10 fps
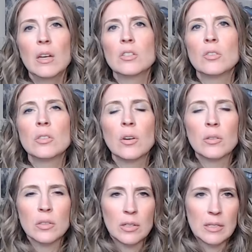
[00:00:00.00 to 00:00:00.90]
Susan
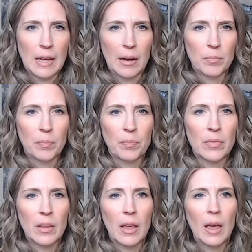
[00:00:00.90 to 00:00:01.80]
goes on to say
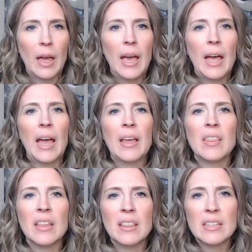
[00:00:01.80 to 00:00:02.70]

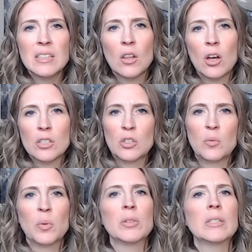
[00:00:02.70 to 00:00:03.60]
and then this lawsuit
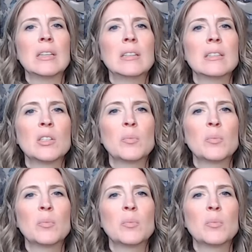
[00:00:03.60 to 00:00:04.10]
proceeds to